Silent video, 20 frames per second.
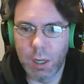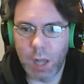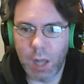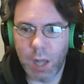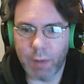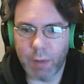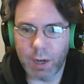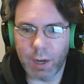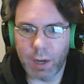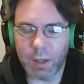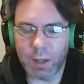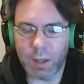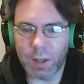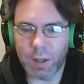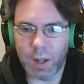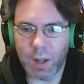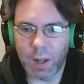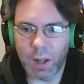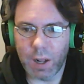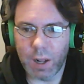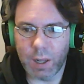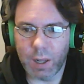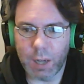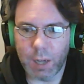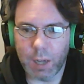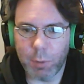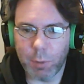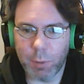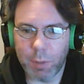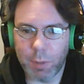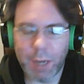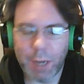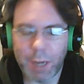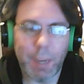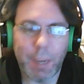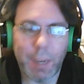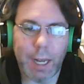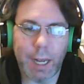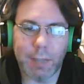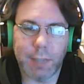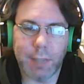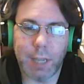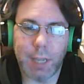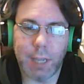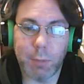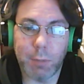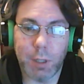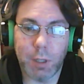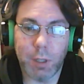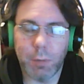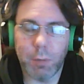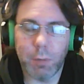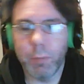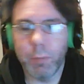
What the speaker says: I've got a couple of the Mega Man X games though.